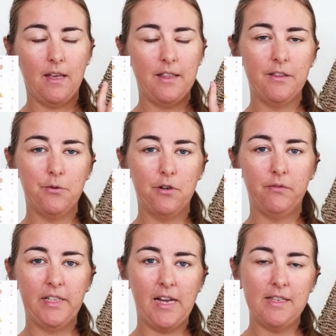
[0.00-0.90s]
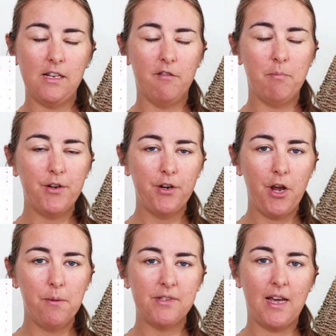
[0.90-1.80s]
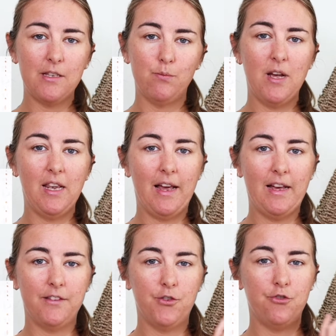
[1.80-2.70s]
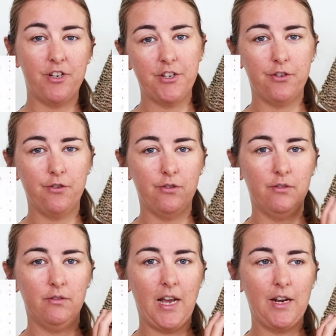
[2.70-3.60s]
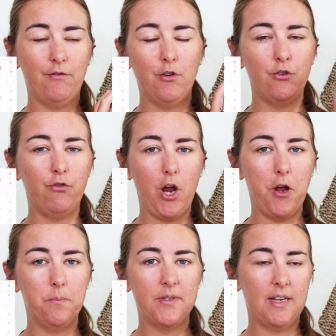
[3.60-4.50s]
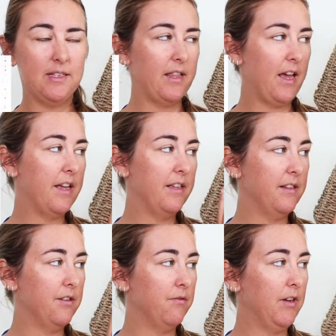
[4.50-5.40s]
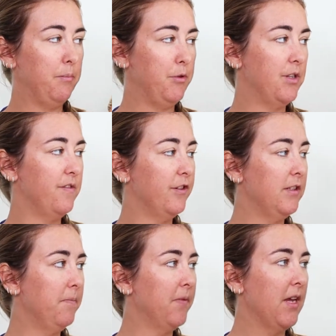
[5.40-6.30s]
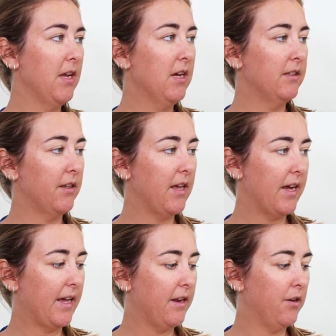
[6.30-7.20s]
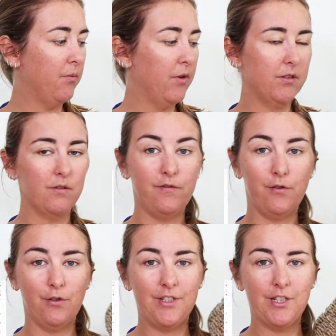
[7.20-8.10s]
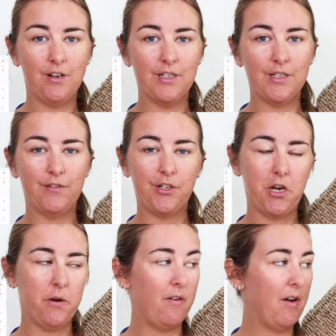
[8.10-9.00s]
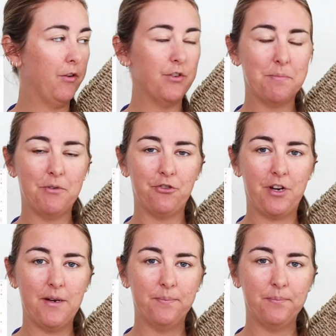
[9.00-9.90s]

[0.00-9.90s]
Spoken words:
I think this will look really nice in a lot of modern homes as well as traditional kind of country homes, things like that. I think this is really beautiful. So that again was $40 to go around the Christmas tree.